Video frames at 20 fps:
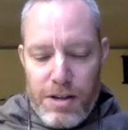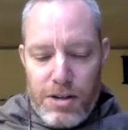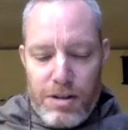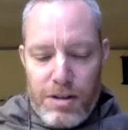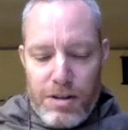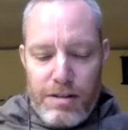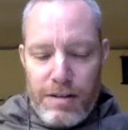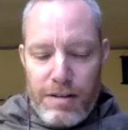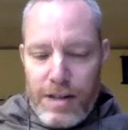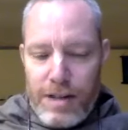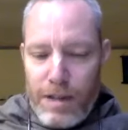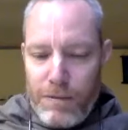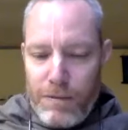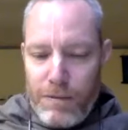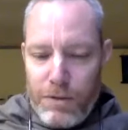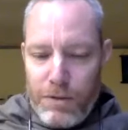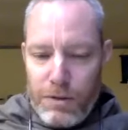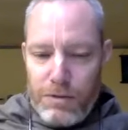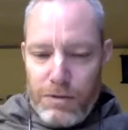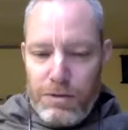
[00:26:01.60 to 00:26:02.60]
and
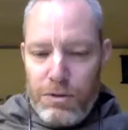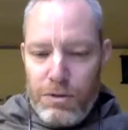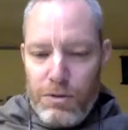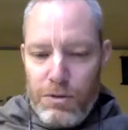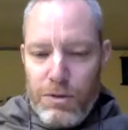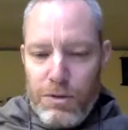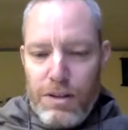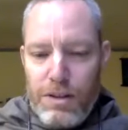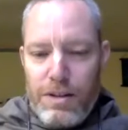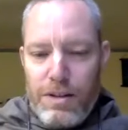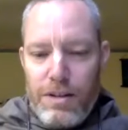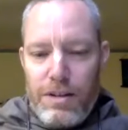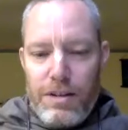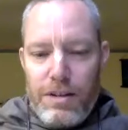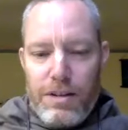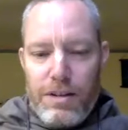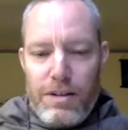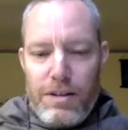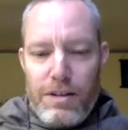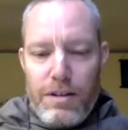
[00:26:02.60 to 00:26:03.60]
helpful to
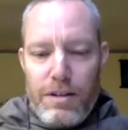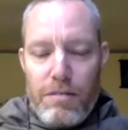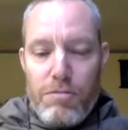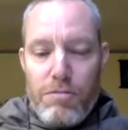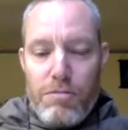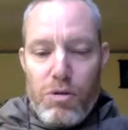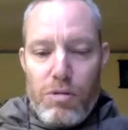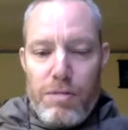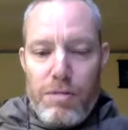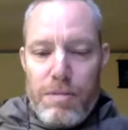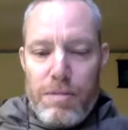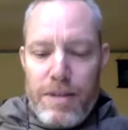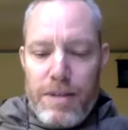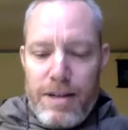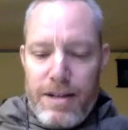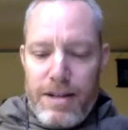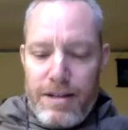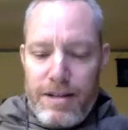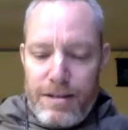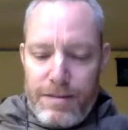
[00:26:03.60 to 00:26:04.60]
absorb the
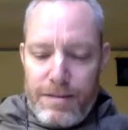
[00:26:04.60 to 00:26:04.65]
mind.